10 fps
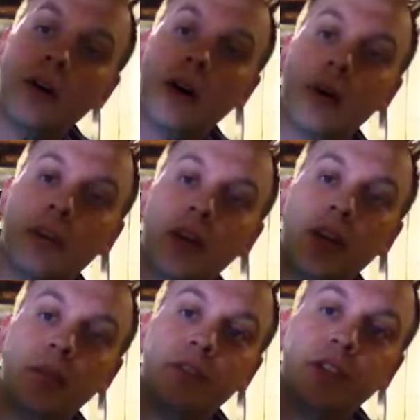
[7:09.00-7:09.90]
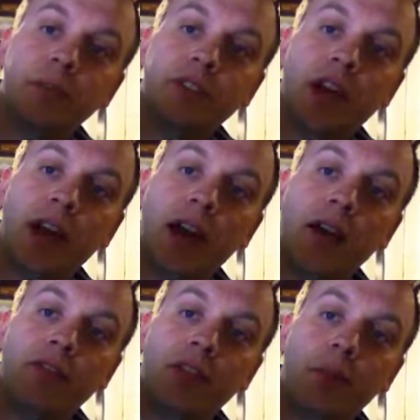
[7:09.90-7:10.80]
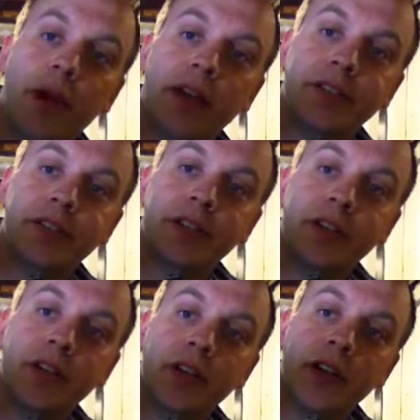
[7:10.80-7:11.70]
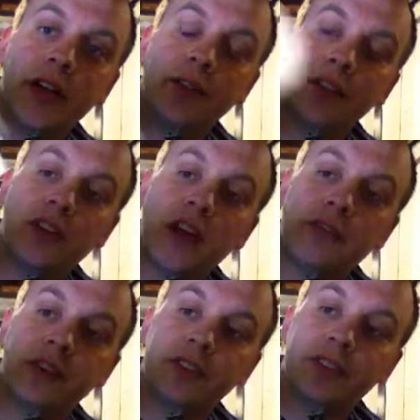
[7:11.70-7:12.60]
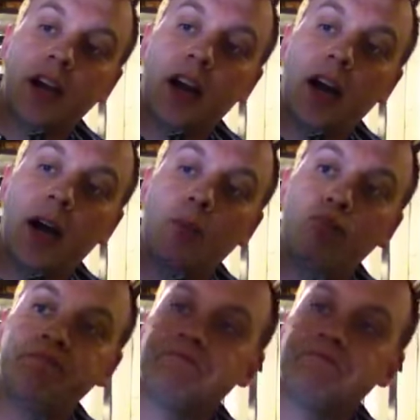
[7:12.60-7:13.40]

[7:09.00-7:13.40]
RPM seems to have the best and the toughest parts